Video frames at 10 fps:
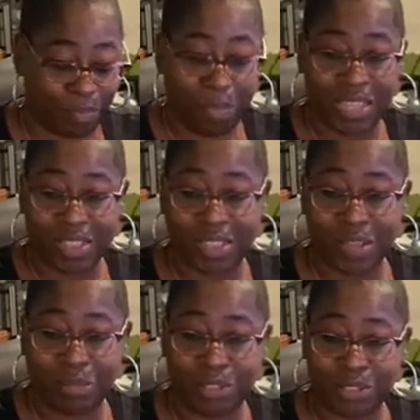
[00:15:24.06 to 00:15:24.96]
making
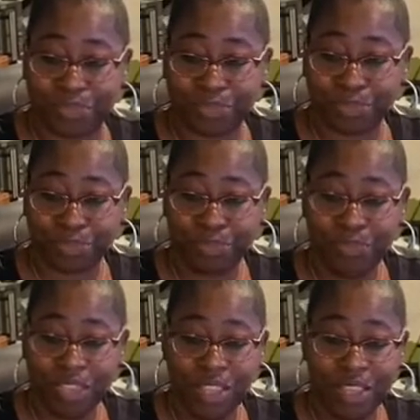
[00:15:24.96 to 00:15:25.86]
tumblers.
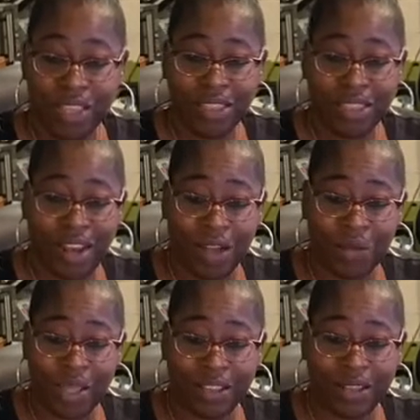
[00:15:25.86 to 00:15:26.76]
Then I'll
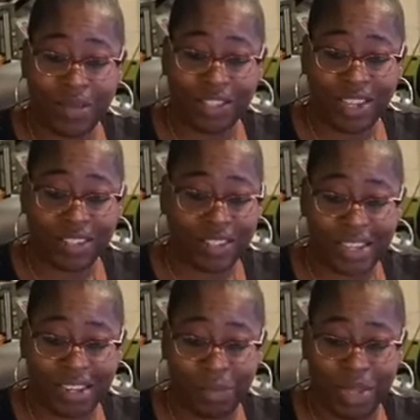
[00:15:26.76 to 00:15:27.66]
wake up. I try to
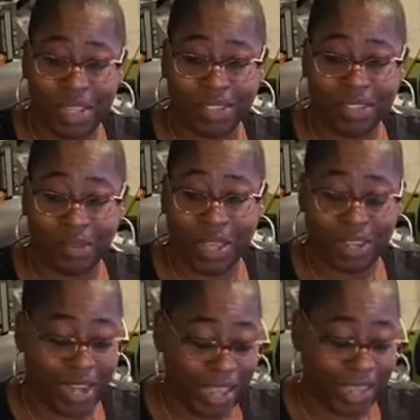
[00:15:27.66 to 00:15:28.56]
lay in the bed till about
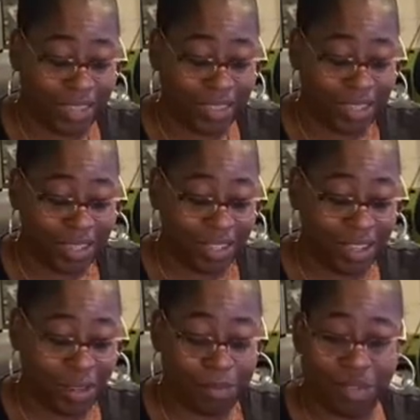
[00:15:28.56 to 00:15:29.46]
9 and then
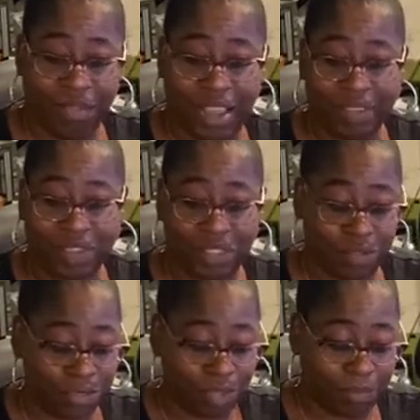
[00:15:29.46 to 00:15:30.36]
get up if I have to
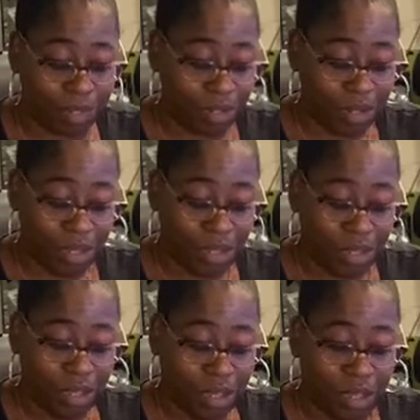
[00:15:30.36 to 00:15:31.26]
do something
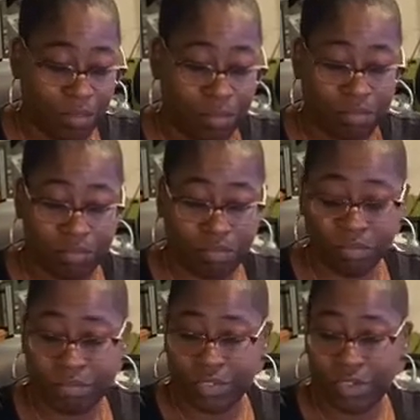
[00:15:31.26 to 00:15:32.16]

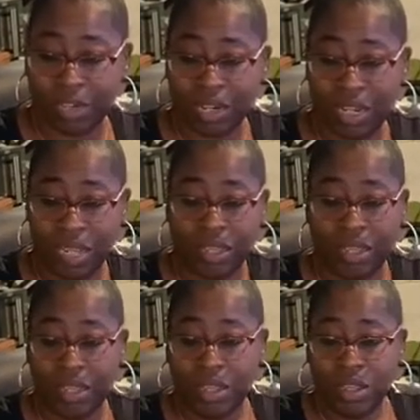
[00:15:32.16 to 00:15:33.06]
during the day.
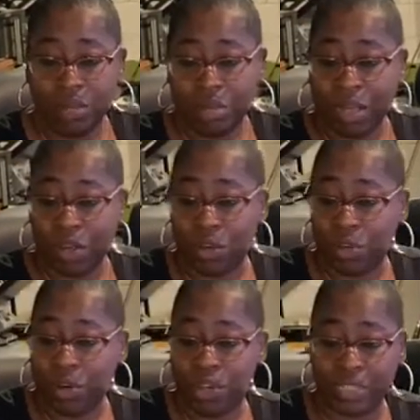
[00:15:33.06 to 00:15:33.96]
But my
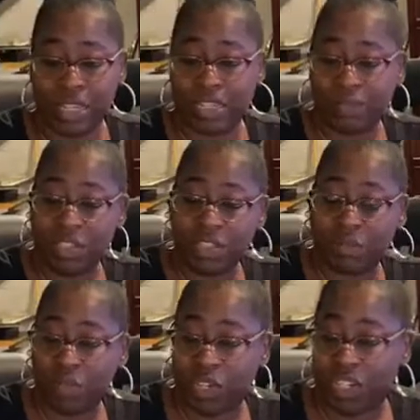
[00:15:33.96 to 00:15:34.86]
coworker texted me this
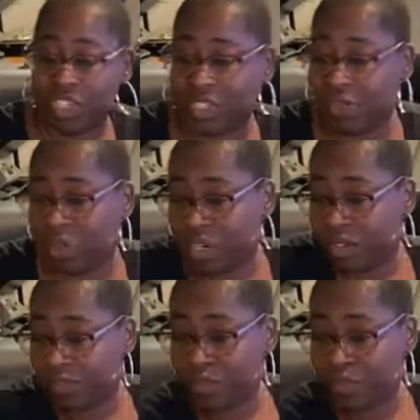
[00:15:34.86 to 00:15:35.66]
morning and she wanted